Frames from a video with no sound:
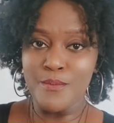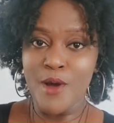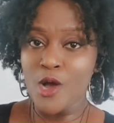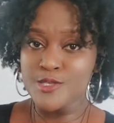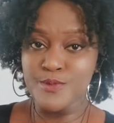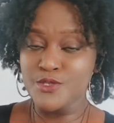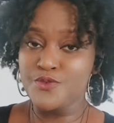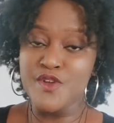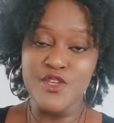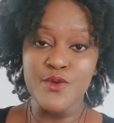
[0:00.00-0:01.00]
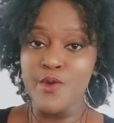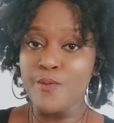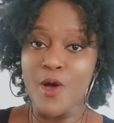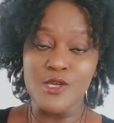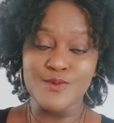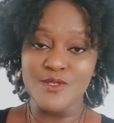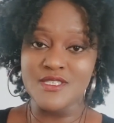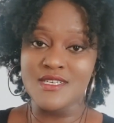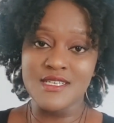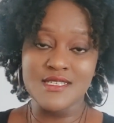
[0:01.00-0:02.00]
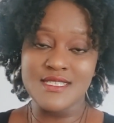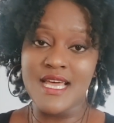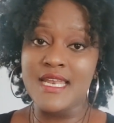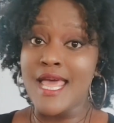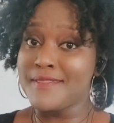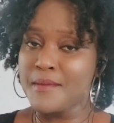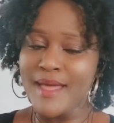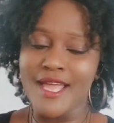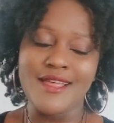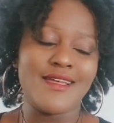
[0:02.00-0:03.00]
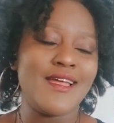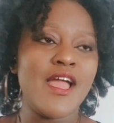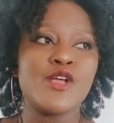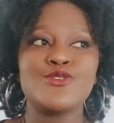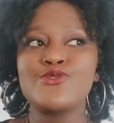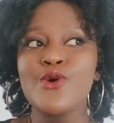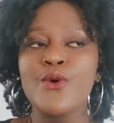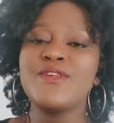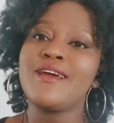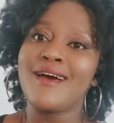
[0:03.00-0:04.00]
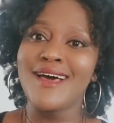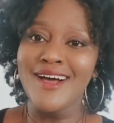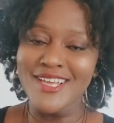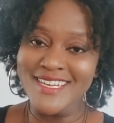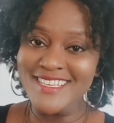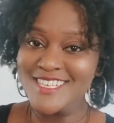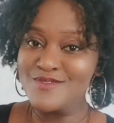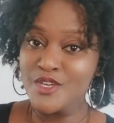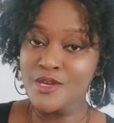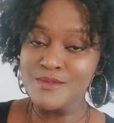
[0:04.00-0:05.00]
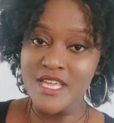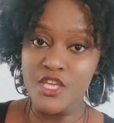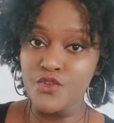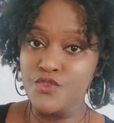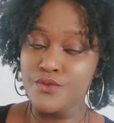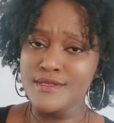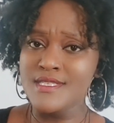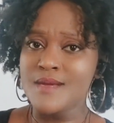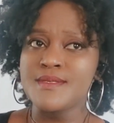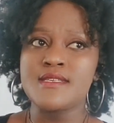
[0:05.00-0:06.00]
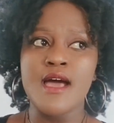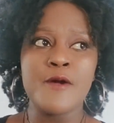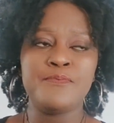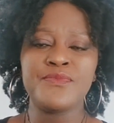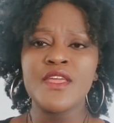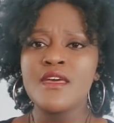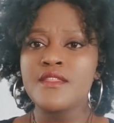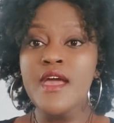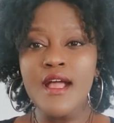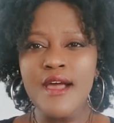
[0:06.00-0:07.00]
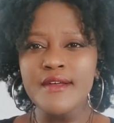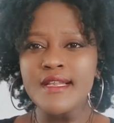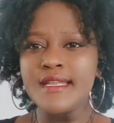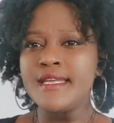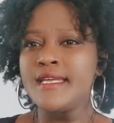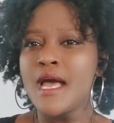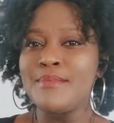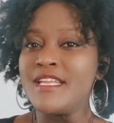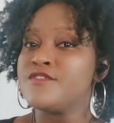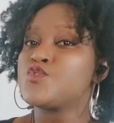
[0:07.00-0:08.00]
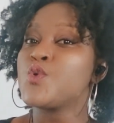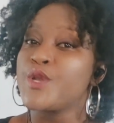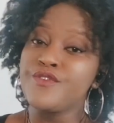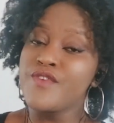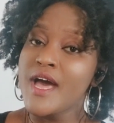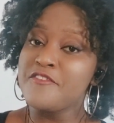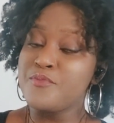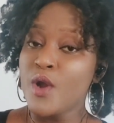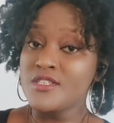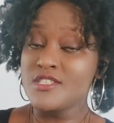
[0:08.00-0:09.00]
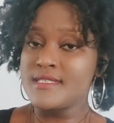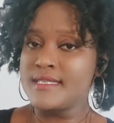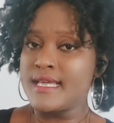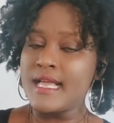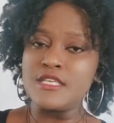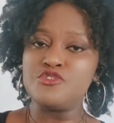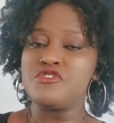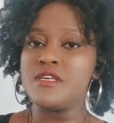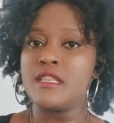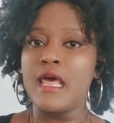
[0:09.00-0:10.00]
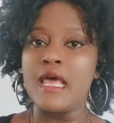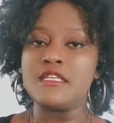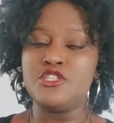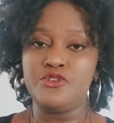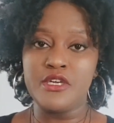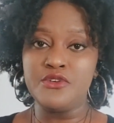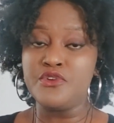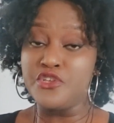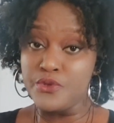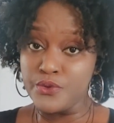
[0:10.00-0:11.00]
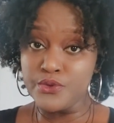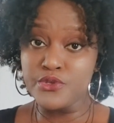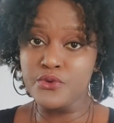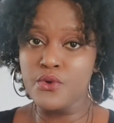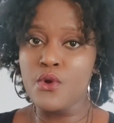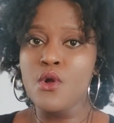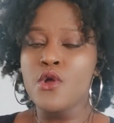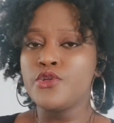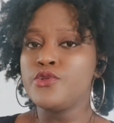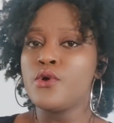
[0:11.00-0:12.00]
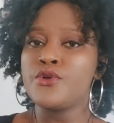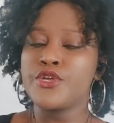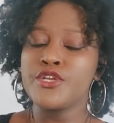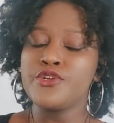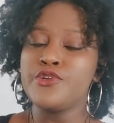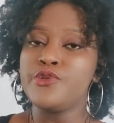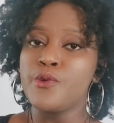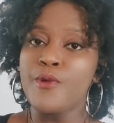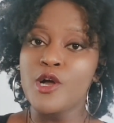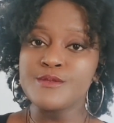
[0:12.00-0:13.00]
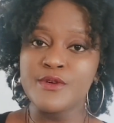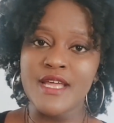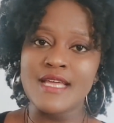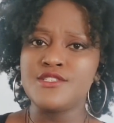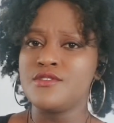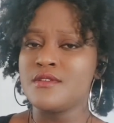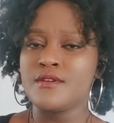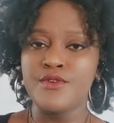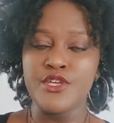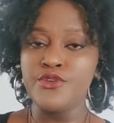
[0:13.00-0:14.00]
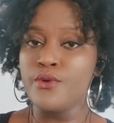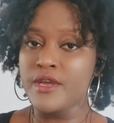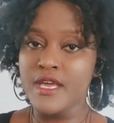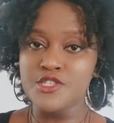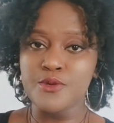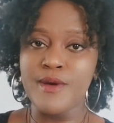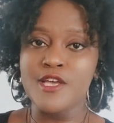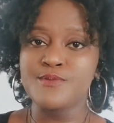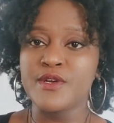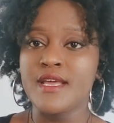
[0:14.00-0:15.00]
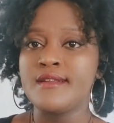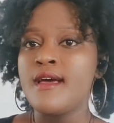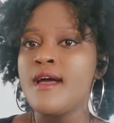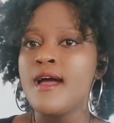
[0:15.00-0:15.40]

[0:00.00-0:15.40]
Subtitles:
passport or renew your passport, get it done at the bank? So yeah, in this video, I'm taking you through the steps. There are currently, I believe, 25 branches in the country that you can renew you can renew your passport at. You can renew or get your passport at.